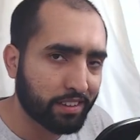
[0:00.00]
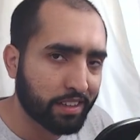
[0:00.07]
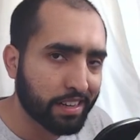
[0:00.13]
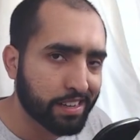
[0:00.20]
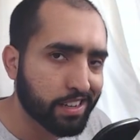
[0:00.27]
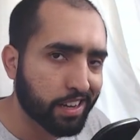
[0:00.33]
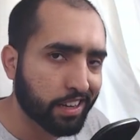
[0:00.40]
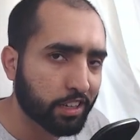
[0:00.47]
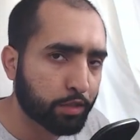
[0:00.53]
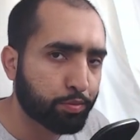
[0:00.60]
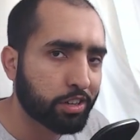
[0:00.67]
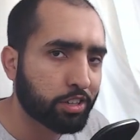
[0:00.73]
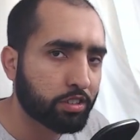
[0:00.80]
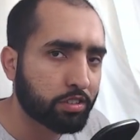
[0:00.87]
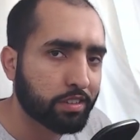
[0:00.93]
the linear
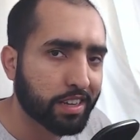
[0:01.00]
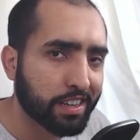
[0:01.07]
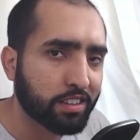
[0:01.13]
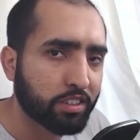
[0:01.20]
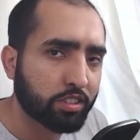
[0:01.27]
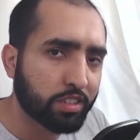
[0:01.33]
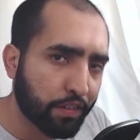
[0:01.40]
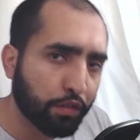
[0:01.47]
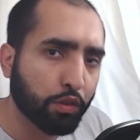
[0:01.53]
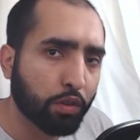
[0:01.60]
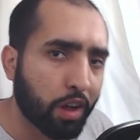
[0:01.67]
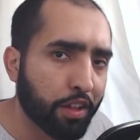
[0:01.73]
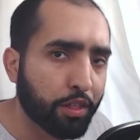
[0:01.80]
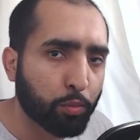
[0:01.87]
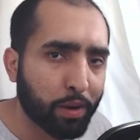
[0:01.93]
expression in several
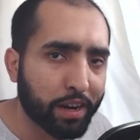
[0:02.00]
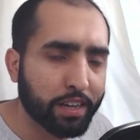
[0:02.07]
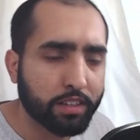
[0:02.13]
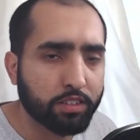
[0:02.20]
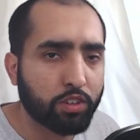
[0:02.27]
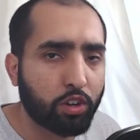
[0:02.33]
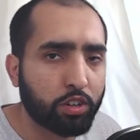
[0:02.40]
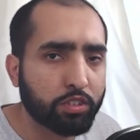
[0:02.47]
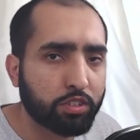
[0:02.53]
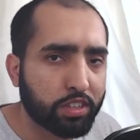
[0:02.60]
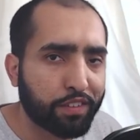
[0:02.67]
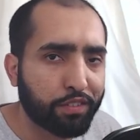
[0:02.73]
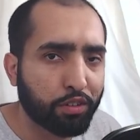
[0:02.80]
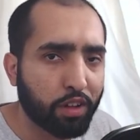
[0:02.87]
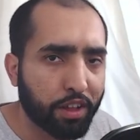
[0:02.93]
other ways on
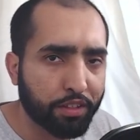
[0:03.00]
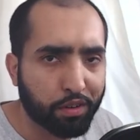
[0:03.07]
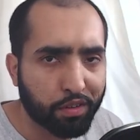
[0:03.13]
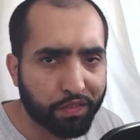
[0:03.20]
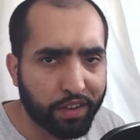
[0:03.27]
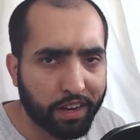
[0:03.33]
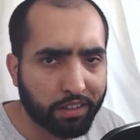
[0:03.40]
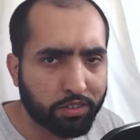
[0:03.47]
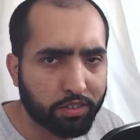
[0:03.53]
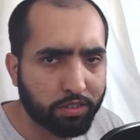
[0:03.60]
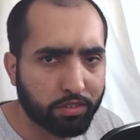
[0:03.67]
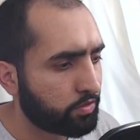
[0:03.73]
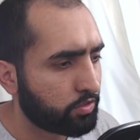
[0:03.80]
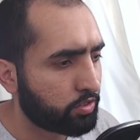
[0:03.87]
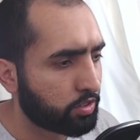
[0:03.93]
several other effects.
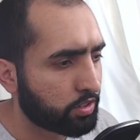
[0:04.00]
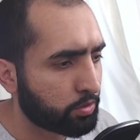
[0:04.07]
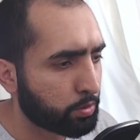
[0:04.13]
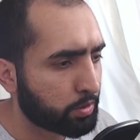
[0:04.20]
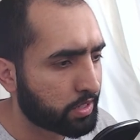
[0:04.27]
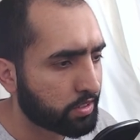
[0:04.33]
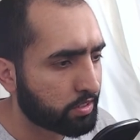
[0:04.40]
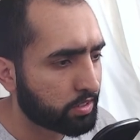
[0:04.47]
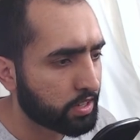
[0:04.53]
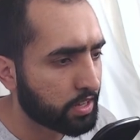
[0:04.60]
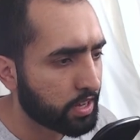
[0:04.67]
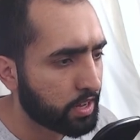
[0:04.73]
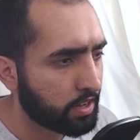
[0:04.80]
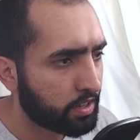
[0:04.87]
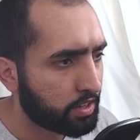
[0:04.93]
So as we can see
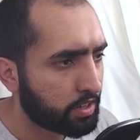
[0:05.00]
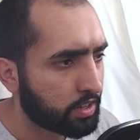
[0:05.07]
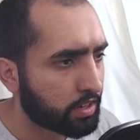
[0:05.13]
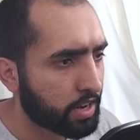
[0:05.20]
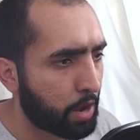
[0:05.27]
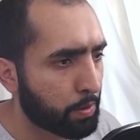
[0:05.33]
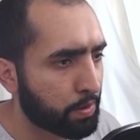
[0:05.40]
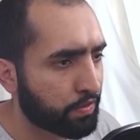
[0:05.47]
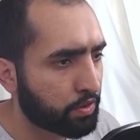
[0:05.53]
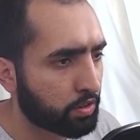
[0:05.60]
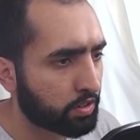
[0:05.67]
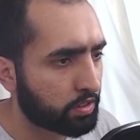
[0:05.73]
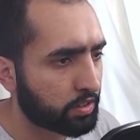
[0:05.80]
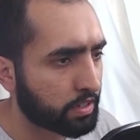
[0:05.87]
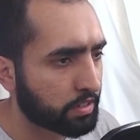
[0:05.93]
here, now we've
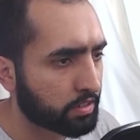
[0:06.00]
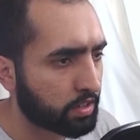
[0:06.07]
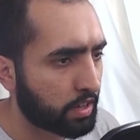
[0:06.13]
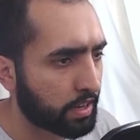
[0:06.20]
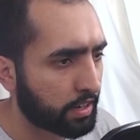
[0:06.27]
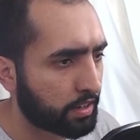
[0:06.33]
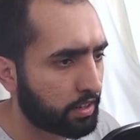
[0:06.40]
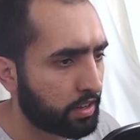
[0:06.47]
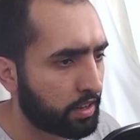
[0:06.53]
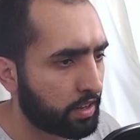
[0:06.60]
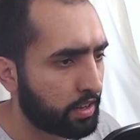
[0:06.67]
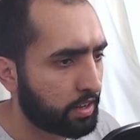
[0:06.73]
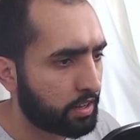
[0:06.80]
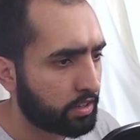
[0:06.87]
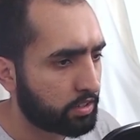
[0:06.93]
got things like
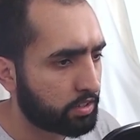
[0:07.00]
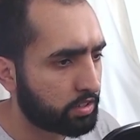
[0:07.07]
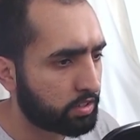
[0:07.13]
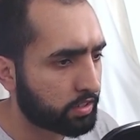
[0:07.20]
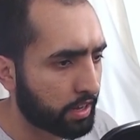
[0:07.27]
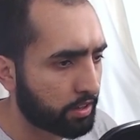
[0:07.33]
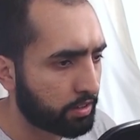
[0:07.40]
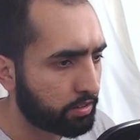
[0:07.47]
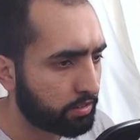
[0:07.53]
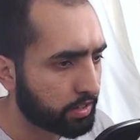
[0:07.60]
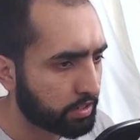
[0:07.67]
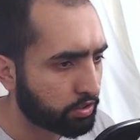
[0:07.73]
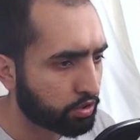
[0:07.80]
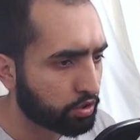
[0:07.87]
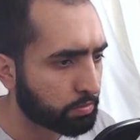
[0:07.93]
scale. It
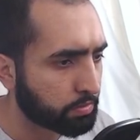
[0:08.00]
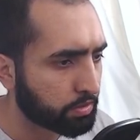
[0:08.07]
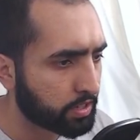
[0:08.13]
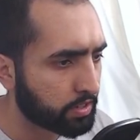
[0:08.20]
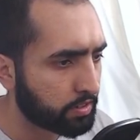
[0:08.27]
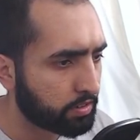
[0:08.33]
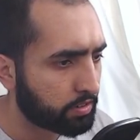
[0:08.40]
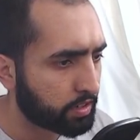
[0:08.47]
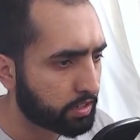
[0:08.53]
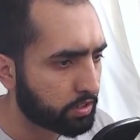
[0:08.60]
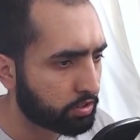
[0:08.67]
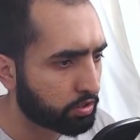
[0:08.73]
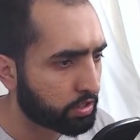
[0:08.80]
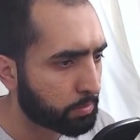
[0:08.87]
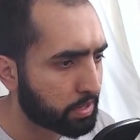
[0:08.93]
zooms in, it's
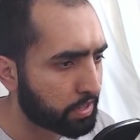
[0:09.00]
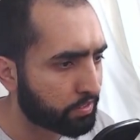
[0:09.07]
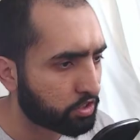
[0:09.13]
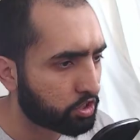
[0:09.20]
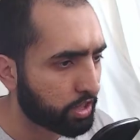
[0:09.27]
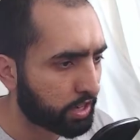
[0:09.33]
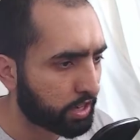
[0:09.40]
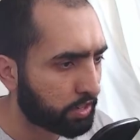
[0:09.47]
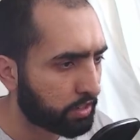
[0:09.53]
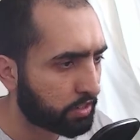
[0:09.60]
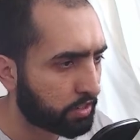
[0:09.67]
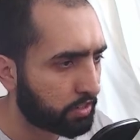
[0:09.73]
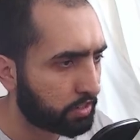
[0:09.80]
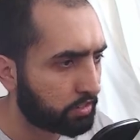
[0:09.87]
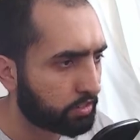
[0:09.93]
doing a bit of a shake.
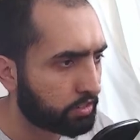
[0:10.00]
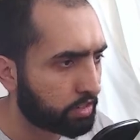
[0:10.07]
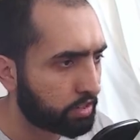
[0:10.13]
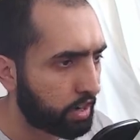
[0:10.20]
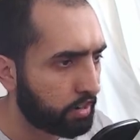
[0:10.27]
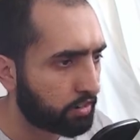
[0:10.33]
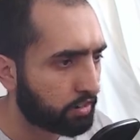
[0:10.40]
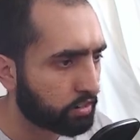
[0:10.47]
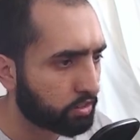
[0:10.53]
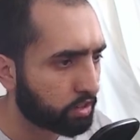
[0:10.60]
The dial is